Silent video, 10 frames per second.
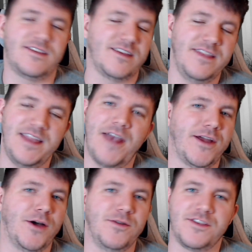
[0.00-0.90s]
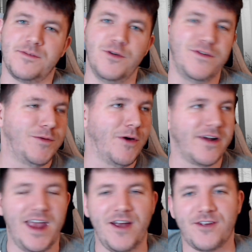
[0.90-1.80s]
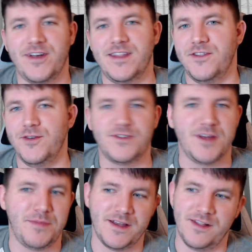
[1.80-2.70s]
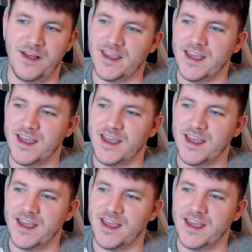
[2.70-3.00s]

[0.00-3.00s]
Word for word: scenario in this movie where a character had to do something like